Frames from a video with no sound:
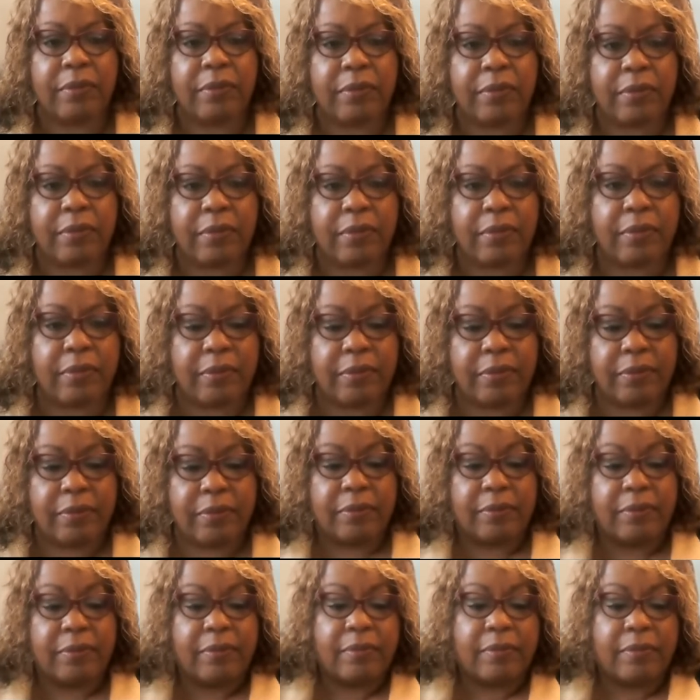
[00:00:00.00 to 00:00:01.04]

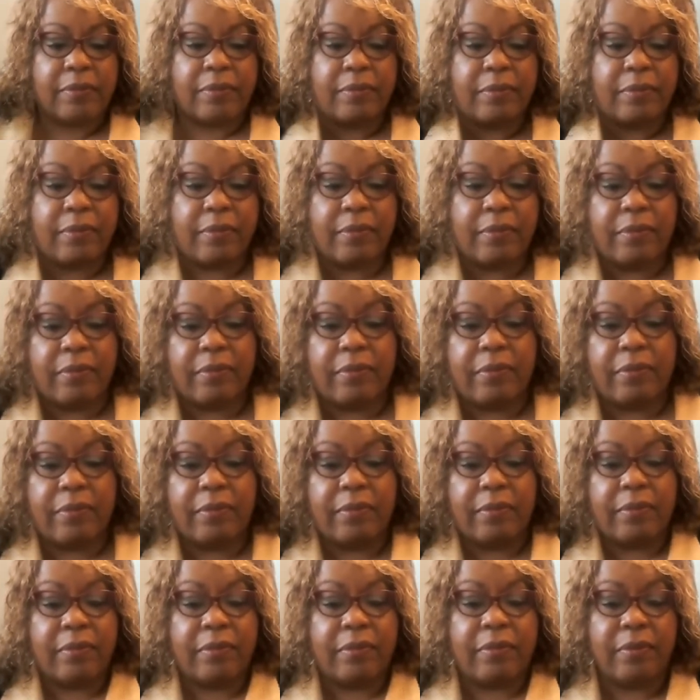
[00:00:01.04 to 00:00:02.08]

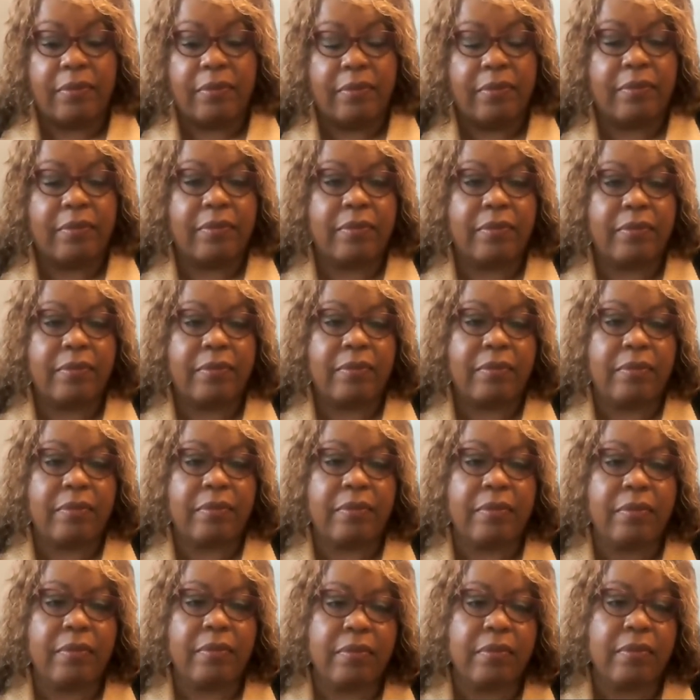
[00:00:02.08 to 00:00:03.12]

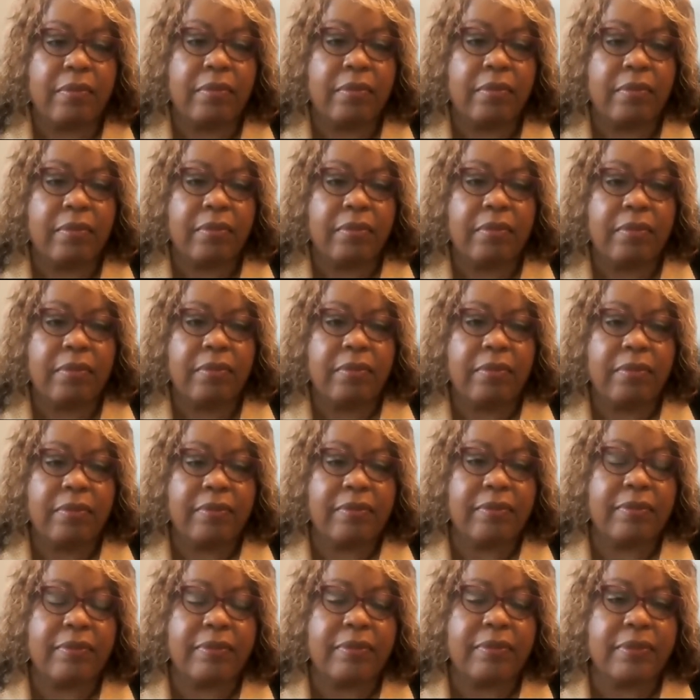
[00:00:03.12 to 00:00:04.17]

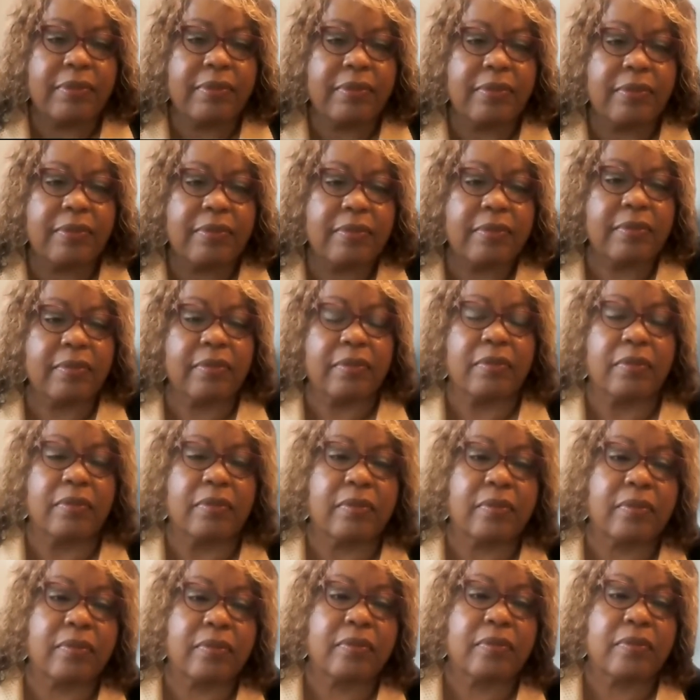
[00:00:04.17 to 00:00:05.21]

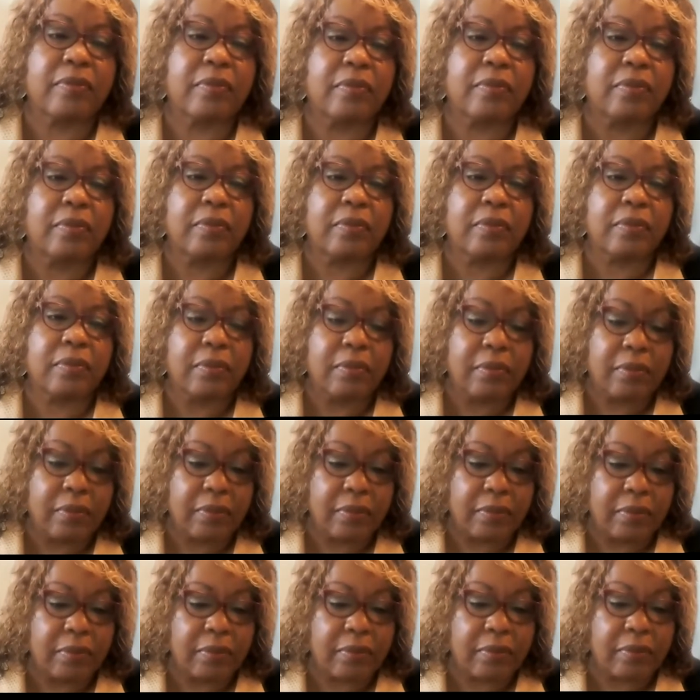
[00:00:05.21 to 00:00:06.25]

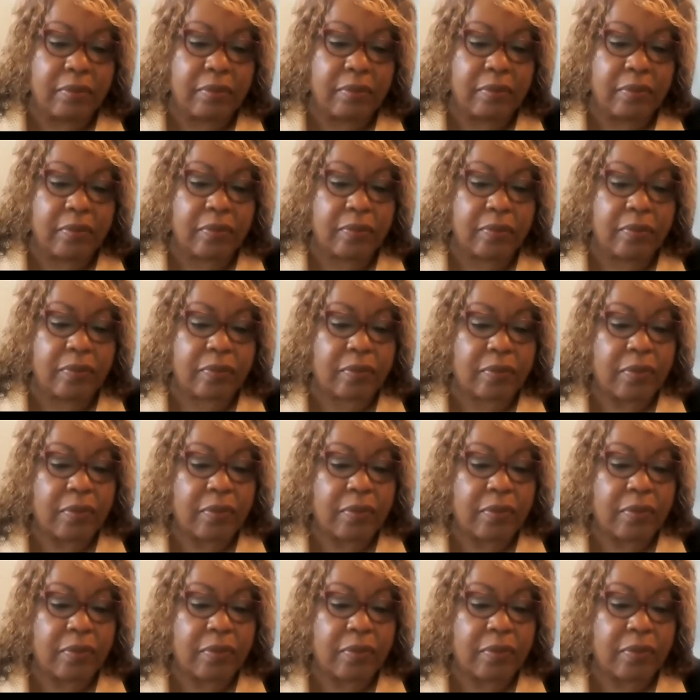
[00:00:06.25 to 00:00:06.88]
This person isn't speaking.